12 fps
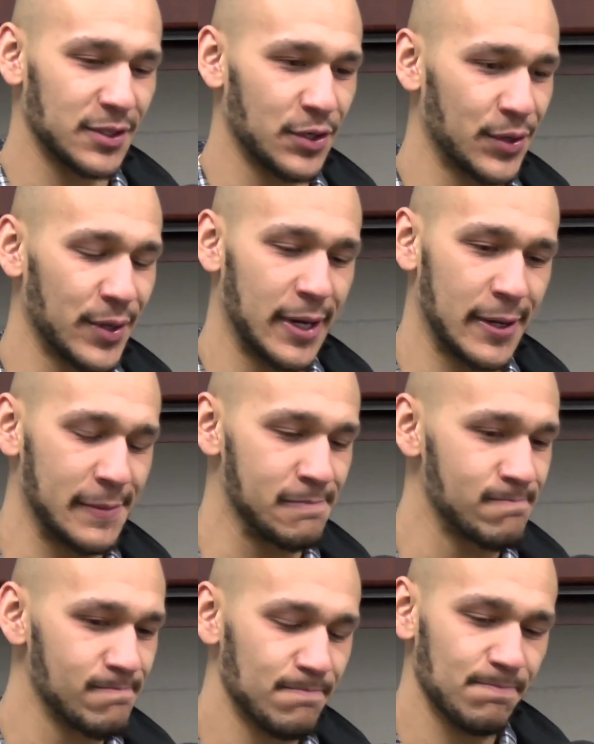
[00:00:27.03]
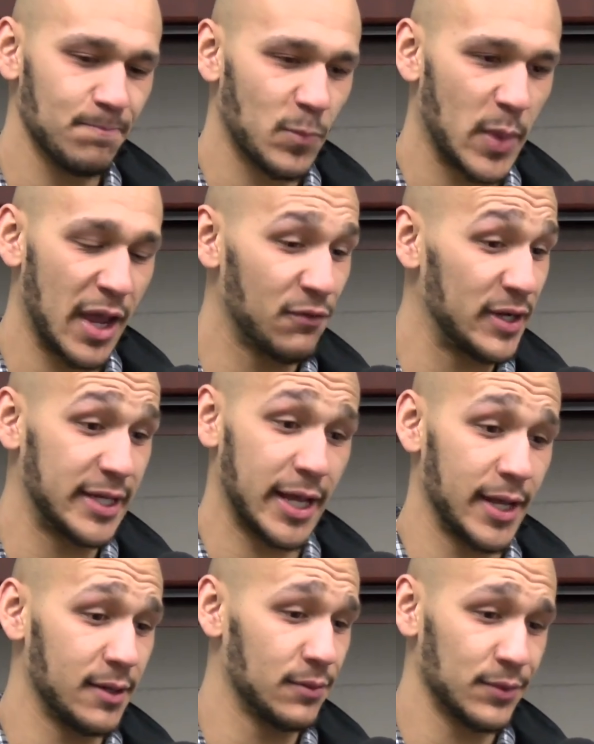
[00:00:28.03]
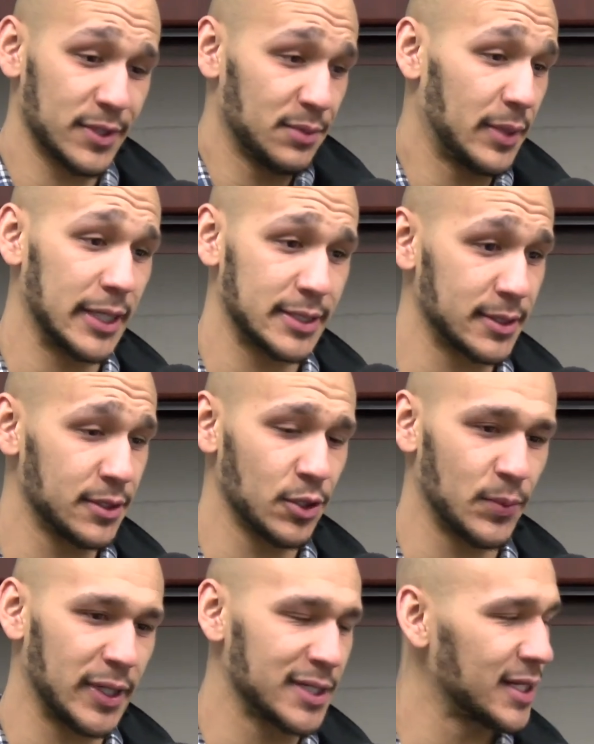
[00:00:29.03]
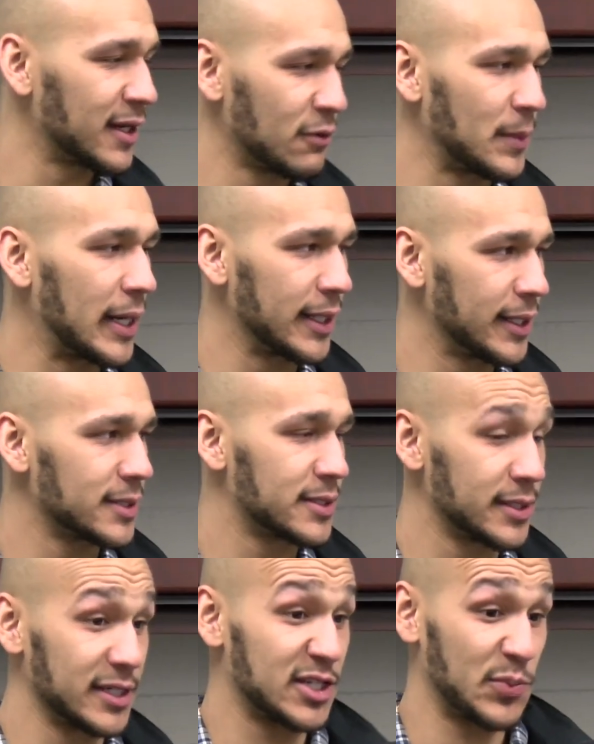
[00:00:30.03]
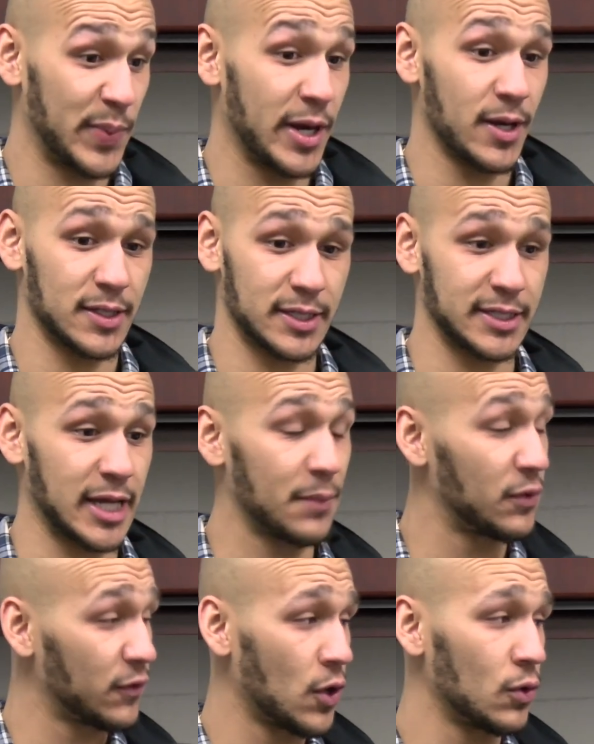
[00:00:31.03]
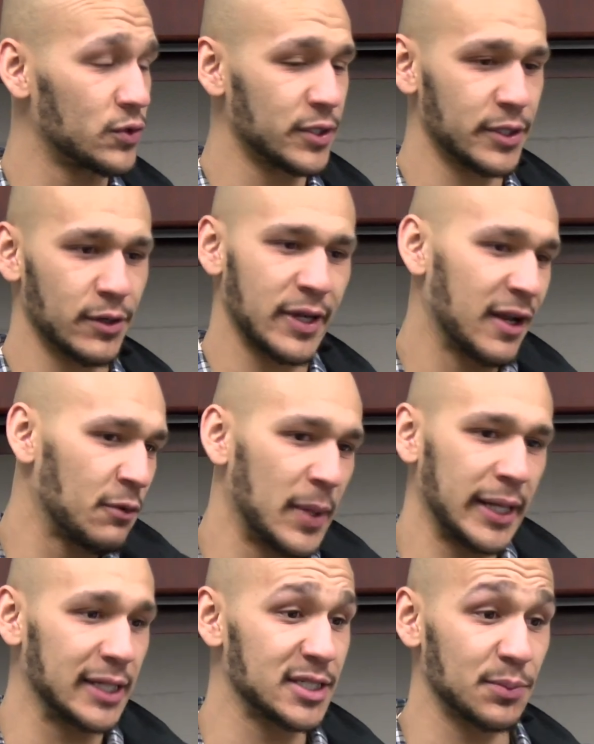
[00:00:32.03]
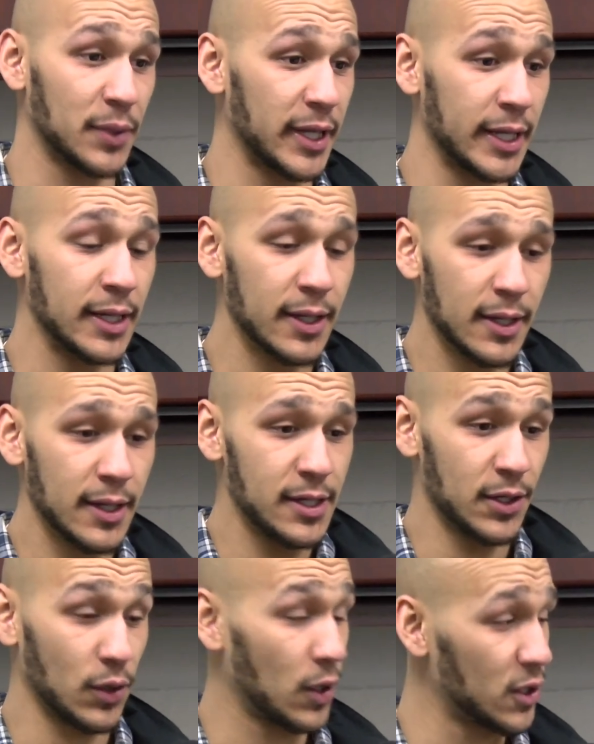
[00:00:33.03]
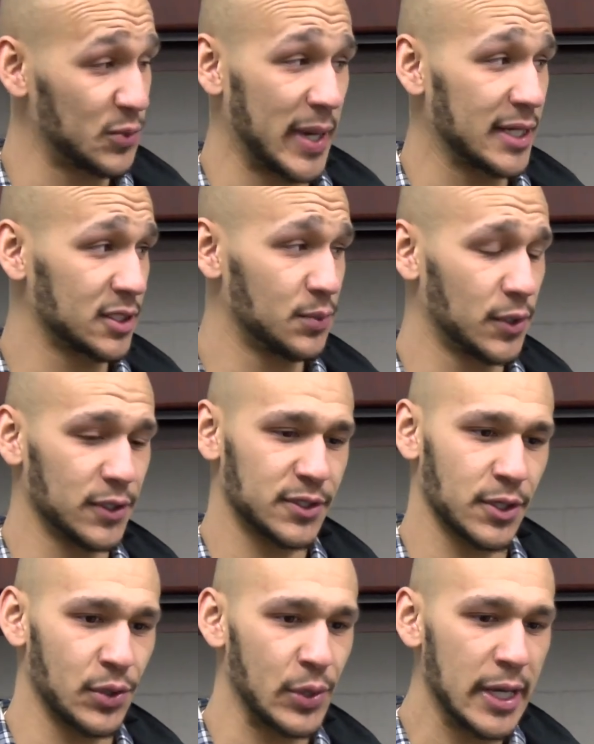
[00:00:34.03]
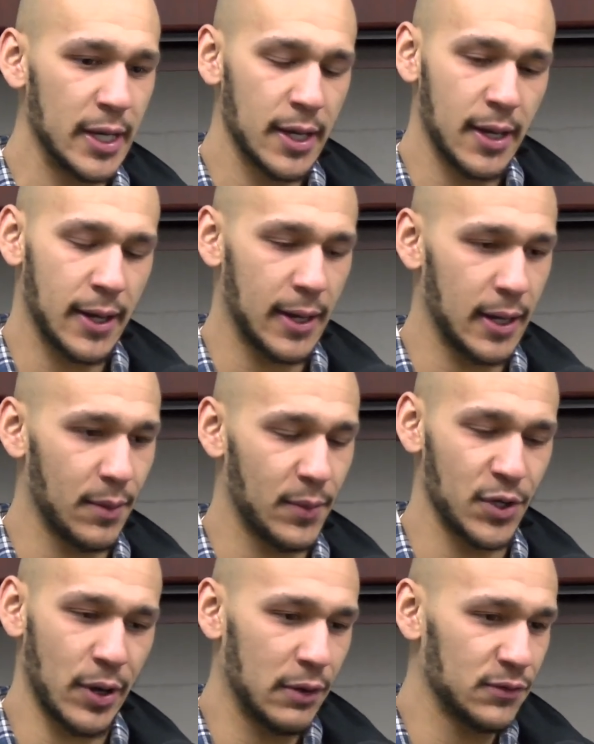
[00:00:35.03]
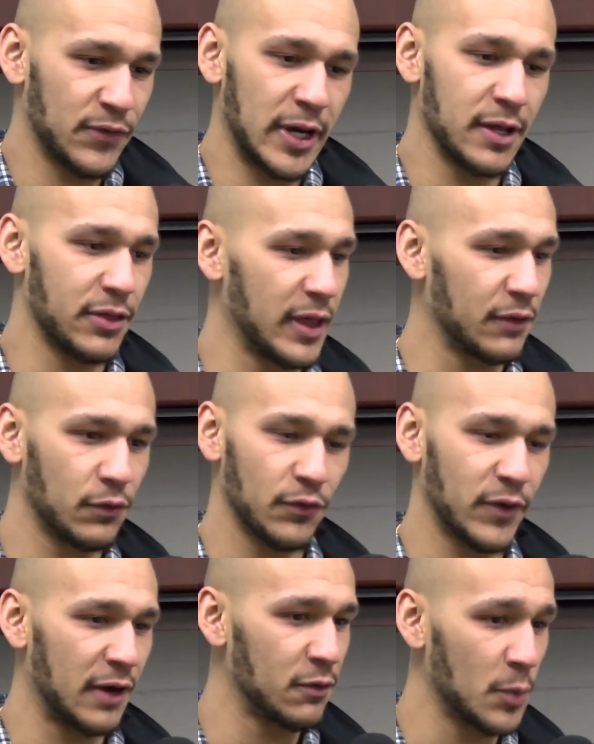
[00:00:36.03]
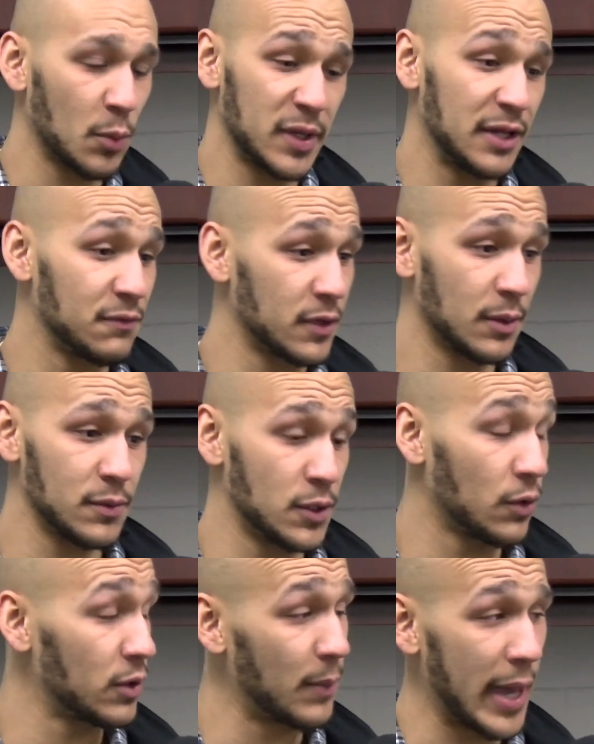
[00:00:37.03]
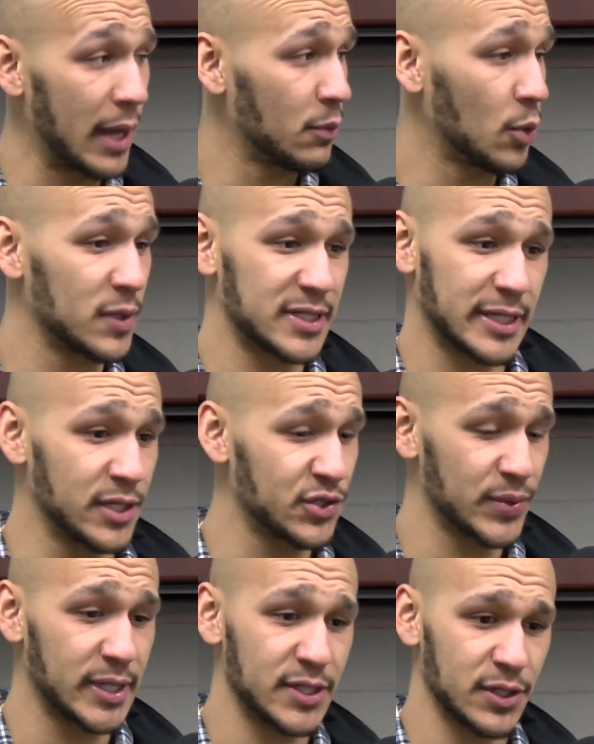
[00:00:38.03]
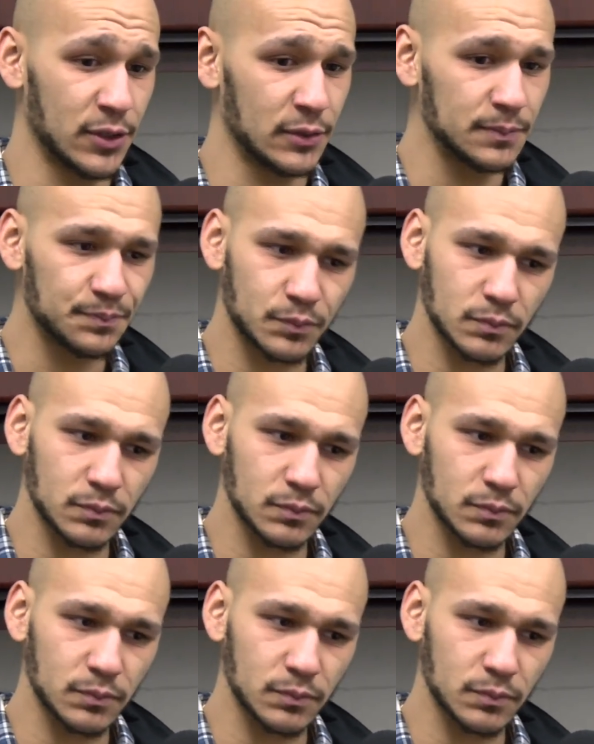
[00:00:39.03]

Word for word: You know. Um, every day was a blessing, you know, because not everybody gets to experience this type of culture. You know, not everybody gets to play, you know, college basketball. So, um, you know, I was very thankful for every moment, even the you know the bad moments, the injuries. You know,